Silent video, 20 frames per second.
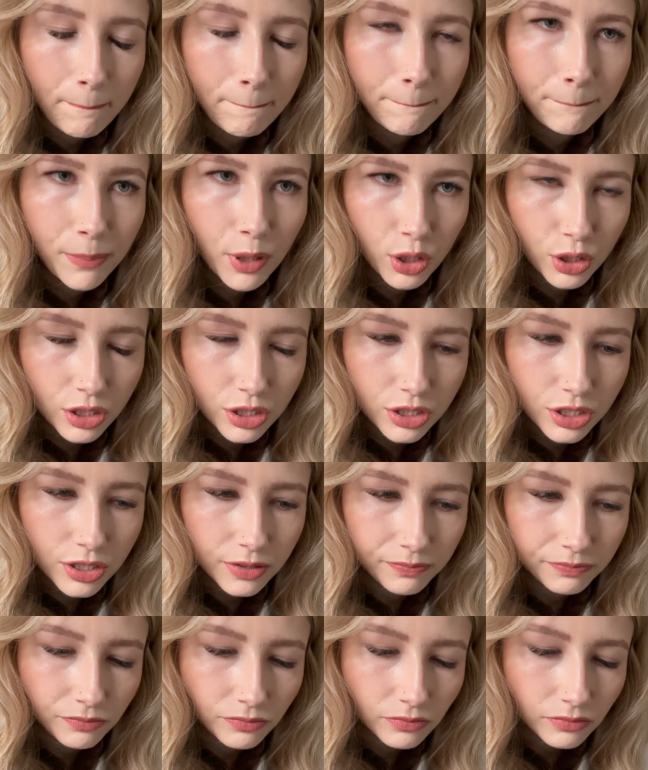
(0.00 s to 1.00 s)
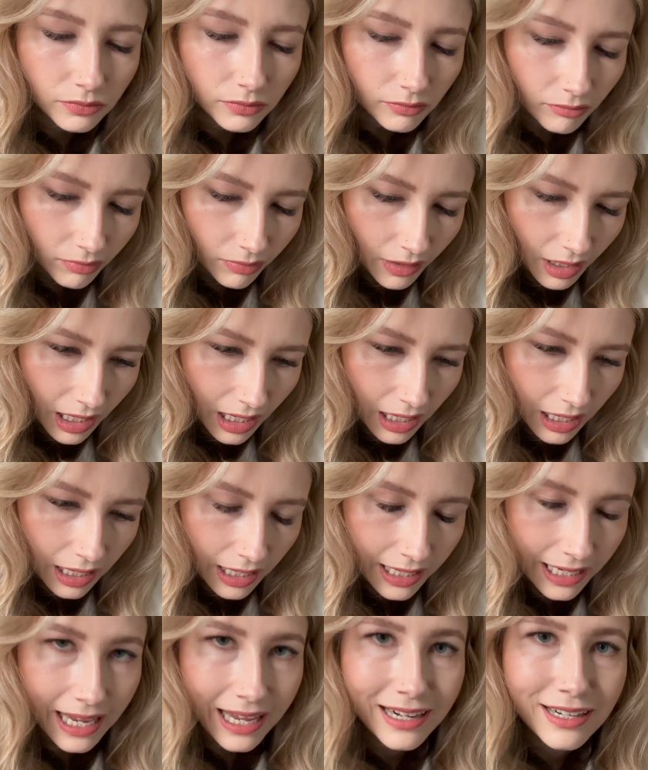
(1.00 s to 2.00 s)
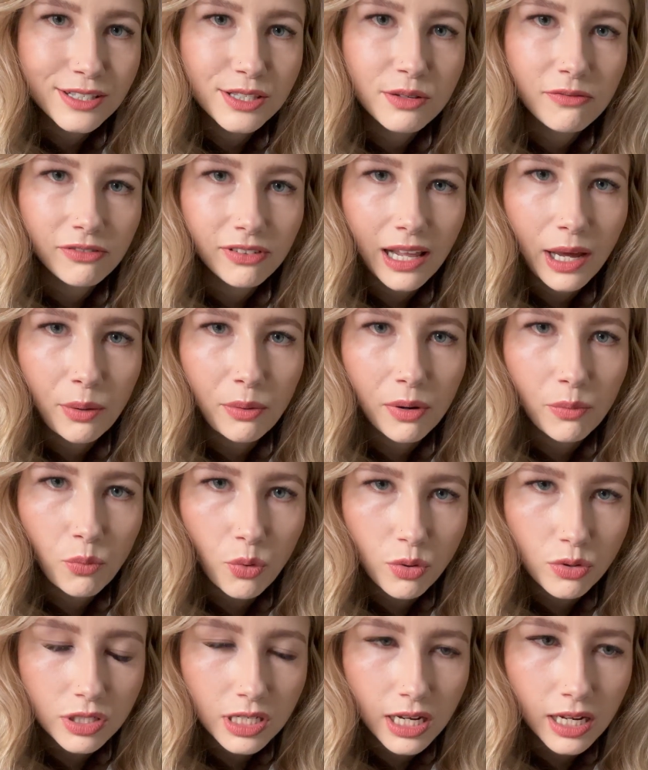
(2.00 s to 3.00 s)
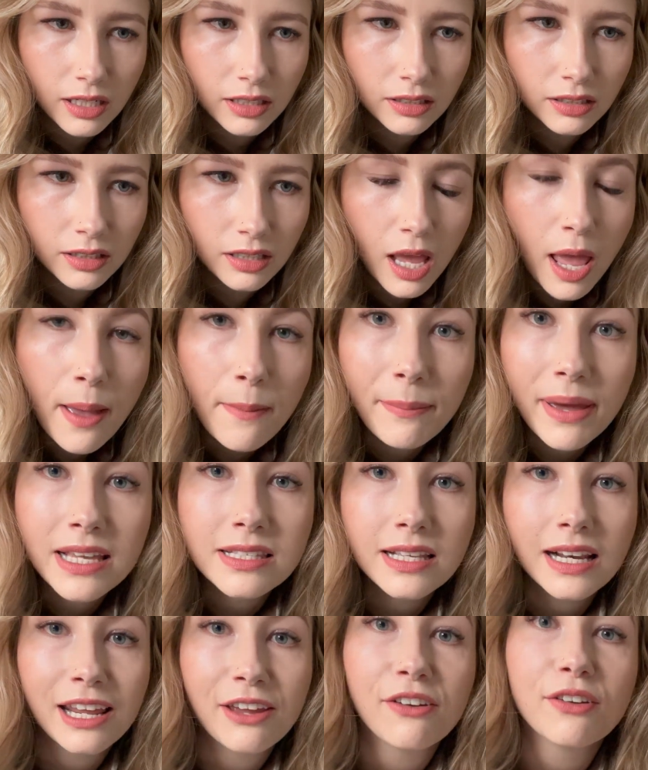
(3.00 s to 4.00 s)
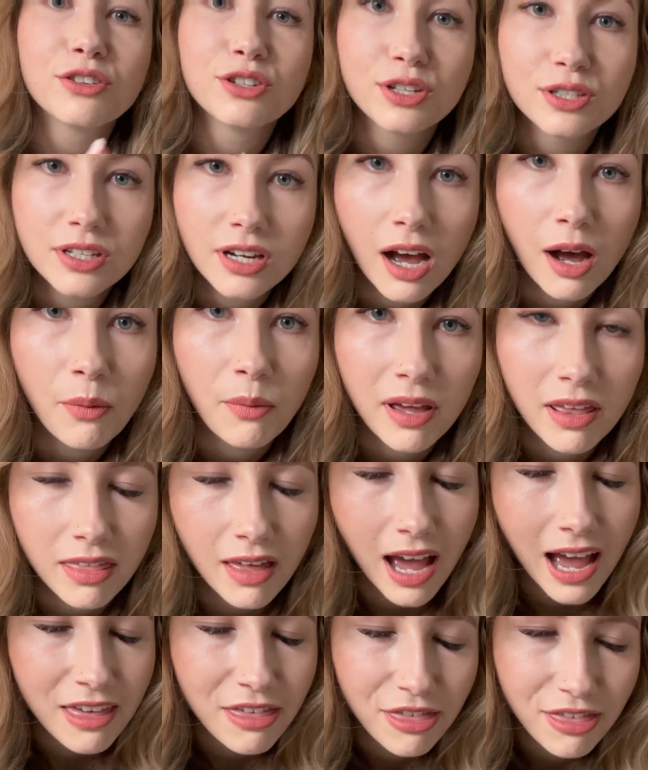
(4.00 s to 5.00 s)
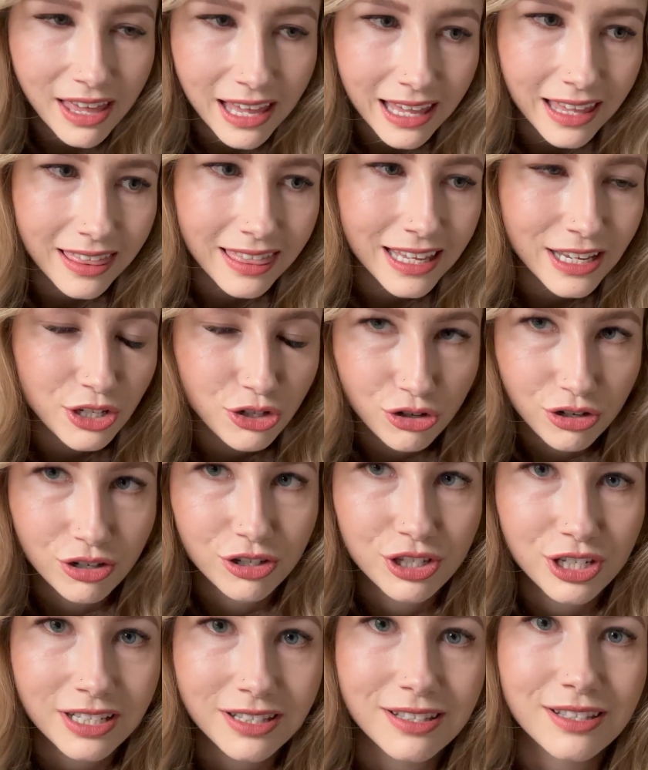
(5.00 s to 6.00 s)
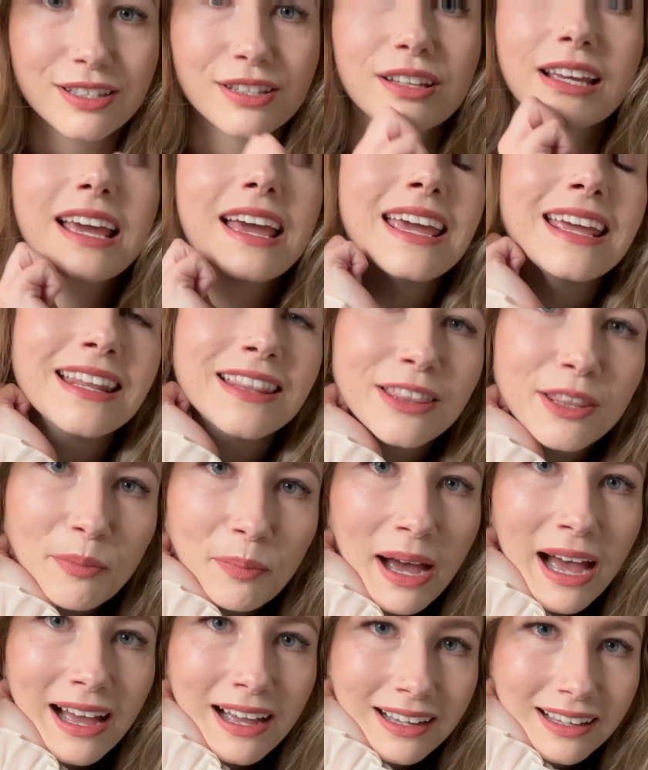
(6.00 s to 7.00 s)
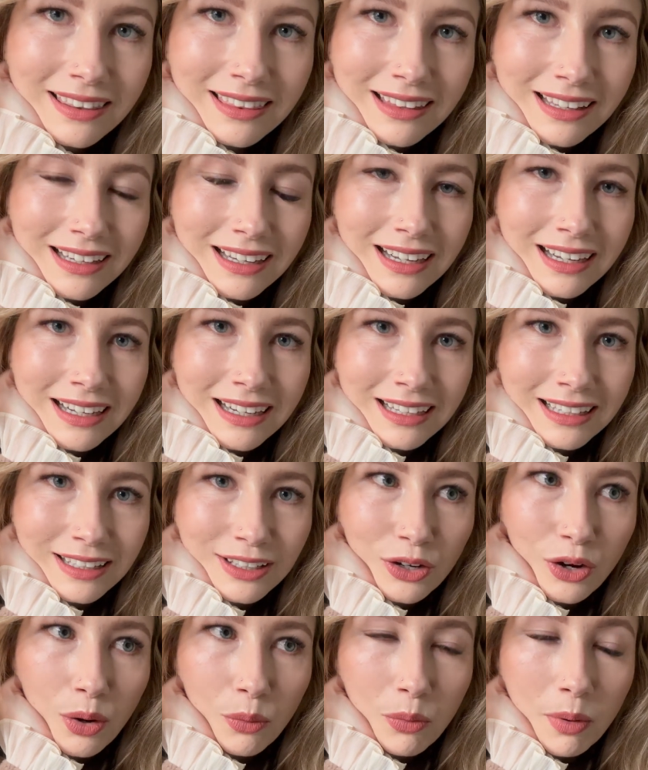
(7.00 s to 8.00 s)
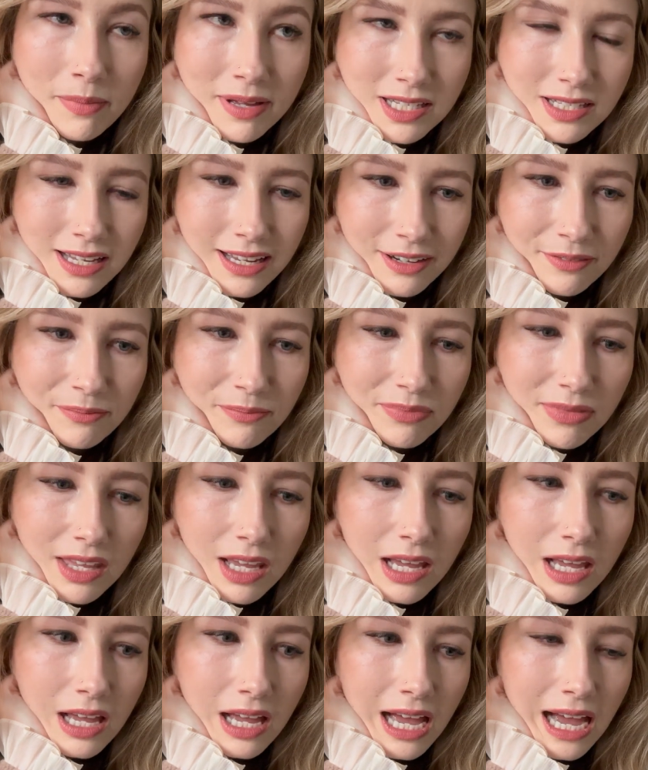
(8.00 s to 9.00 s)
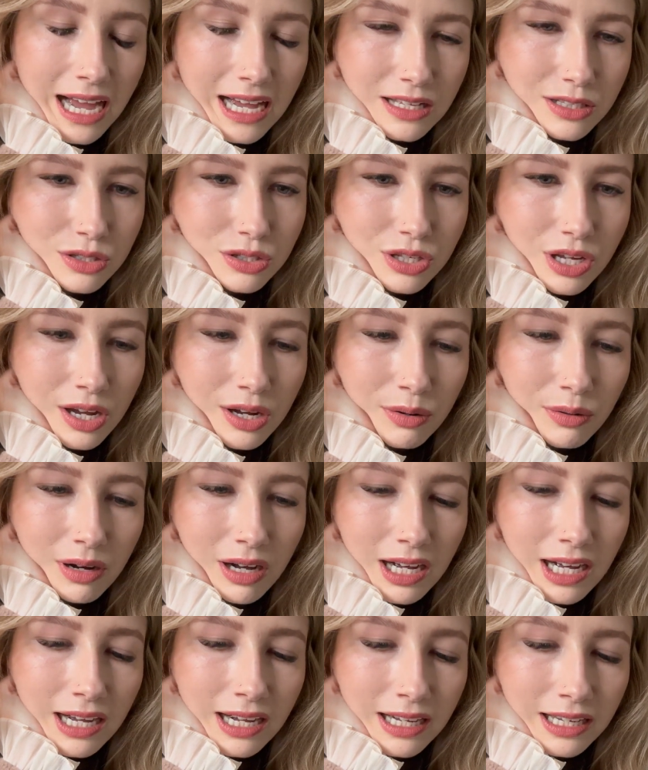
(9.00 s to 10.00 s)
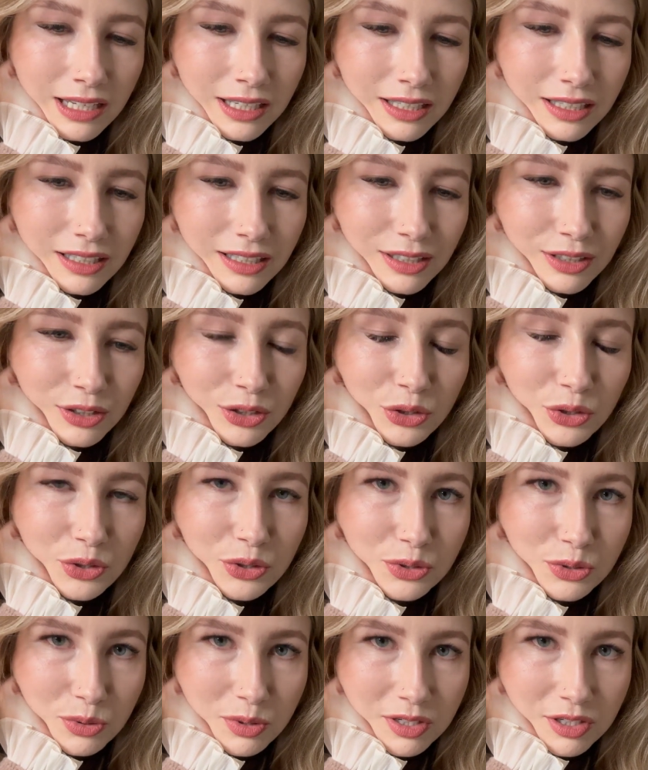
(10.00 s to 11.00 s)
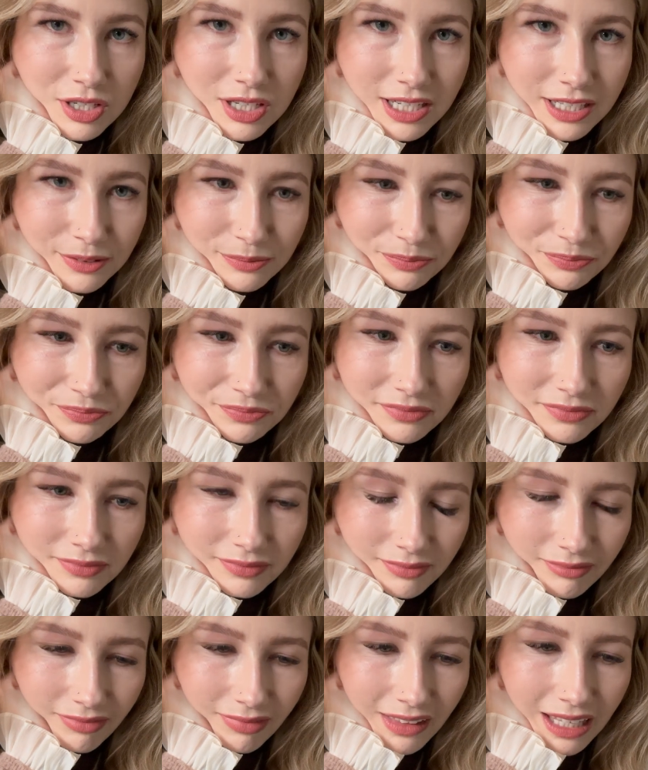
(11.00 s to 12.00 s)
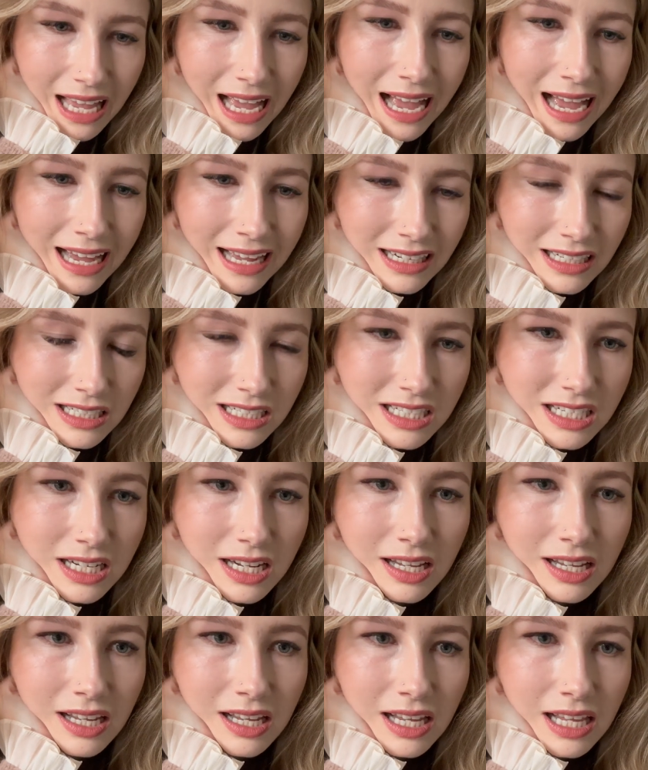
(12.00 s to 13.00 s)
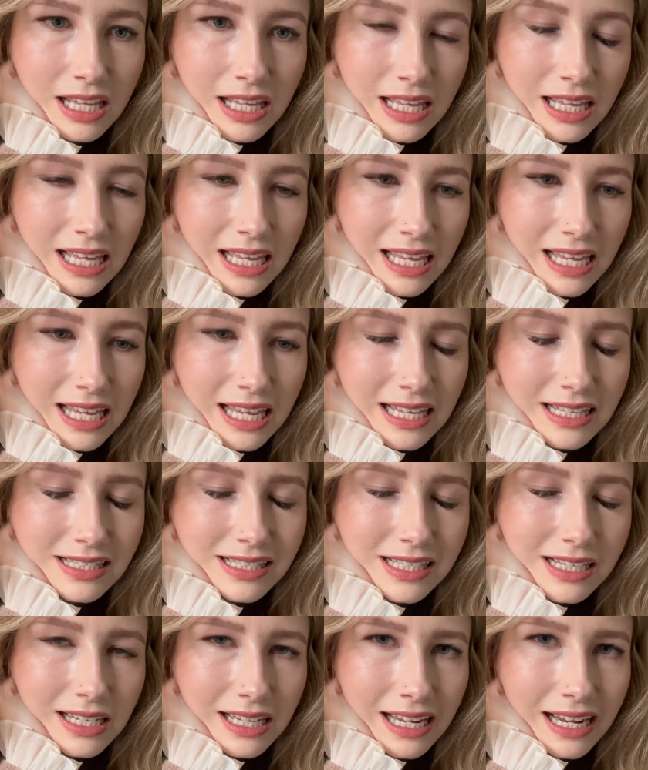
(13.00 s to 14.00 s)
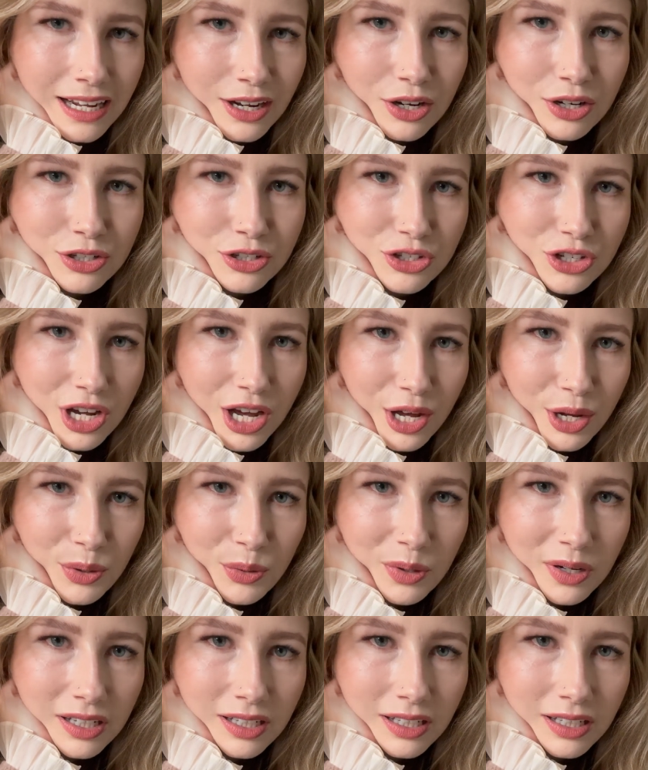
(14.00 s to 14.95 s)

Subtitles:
But I added some flour and water. Basically, to start with, I think the instructions in the pack that I got were missing. And so I Googled what to do and instantly I got a dough,